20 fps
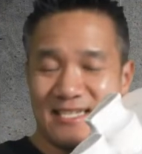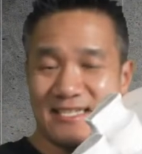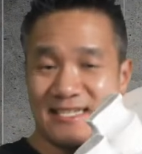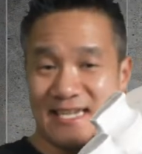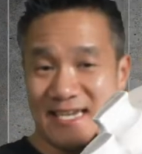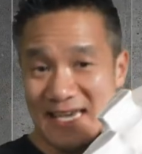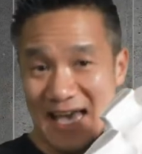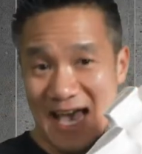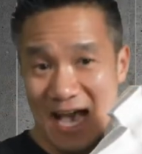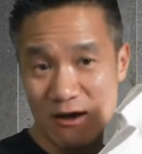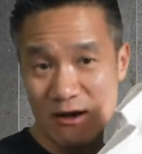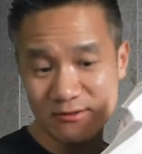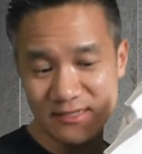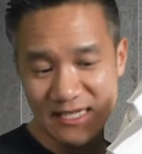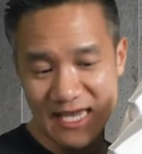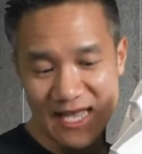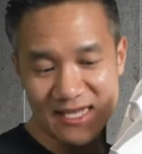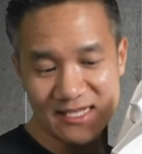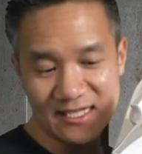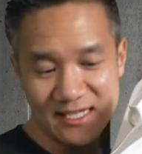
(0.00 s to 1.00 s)
to take out
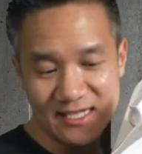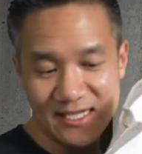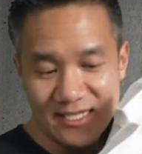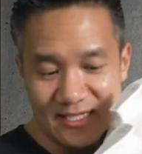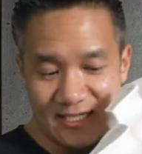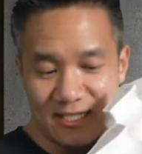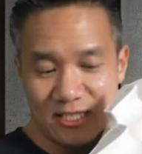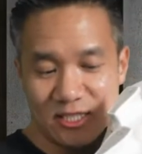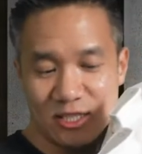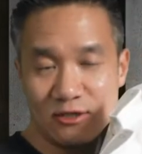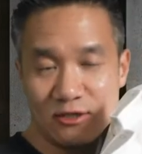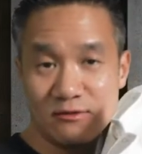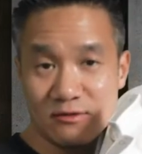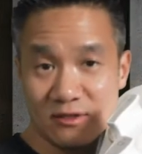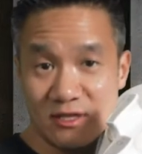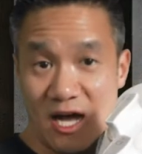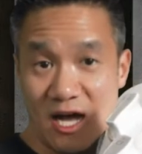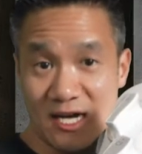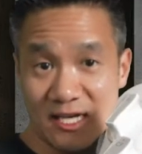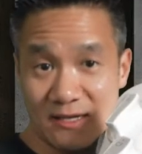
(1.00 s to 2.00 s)
and easy to
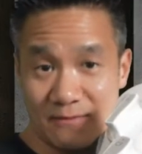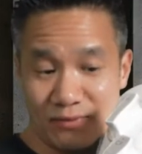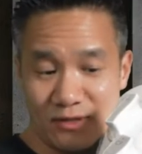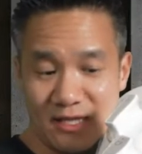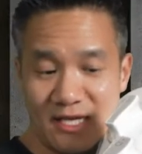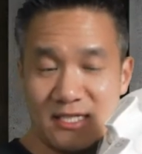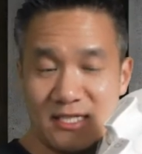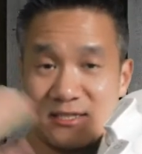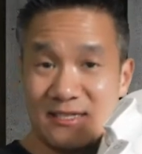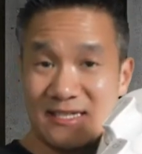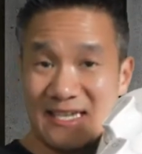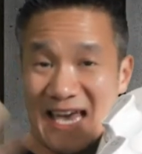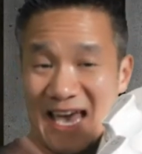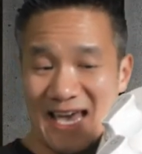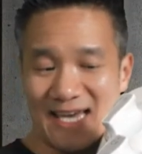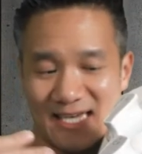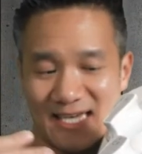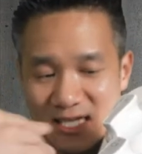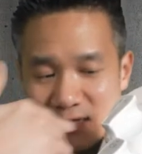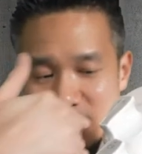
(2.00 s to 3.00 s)
lock in place. You
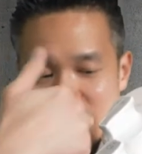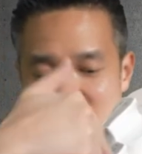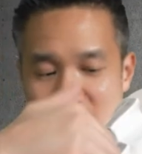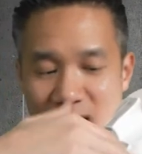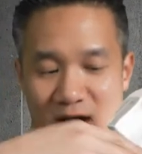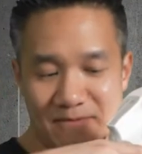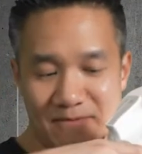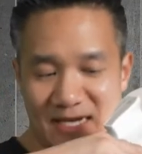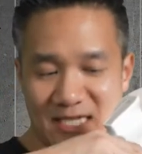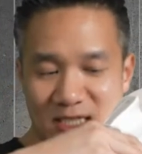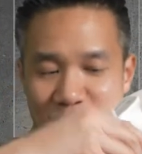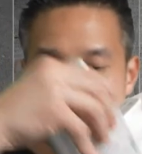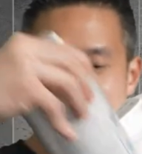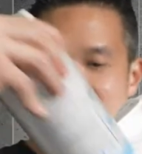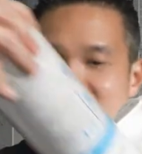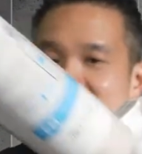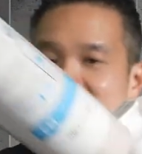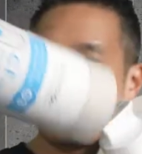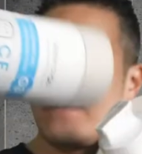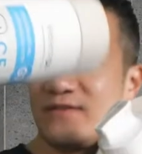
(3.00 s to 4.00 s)
can't get it wrong by
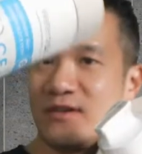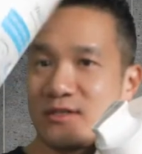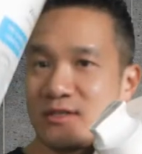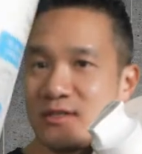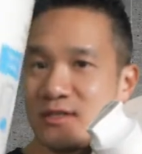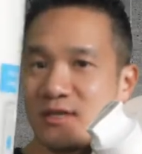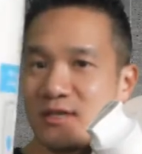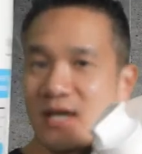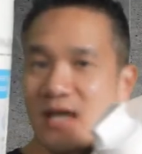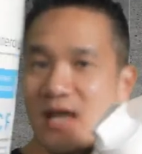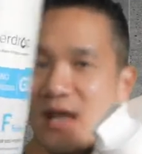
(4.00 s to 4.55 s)
switching the filter.